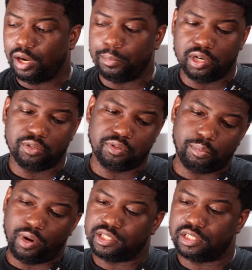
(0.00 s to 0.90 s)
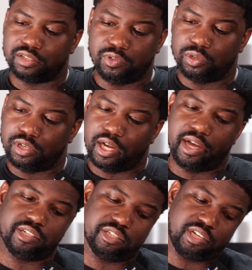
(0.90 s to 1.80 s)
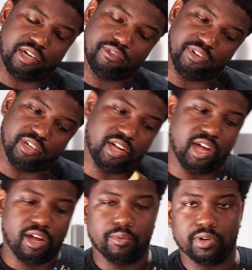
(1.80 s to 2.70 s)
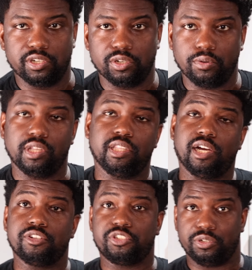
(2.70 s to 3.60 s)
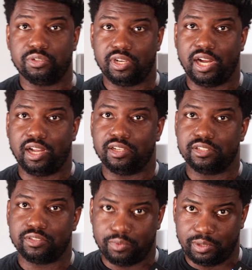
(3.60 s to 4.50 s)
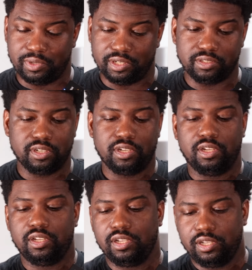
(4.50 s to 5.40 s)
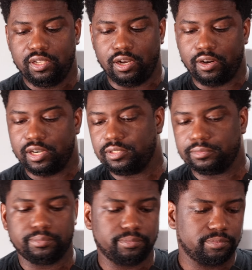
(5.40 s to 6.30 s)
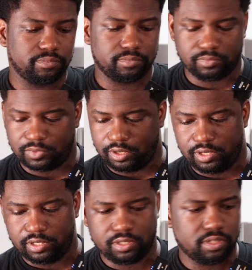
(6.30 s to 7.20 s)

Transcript: I'm gonna go through the process of doing that and just kind of figure out how I wanna do it, and then I'll show you guys when I'm done. All right, all right.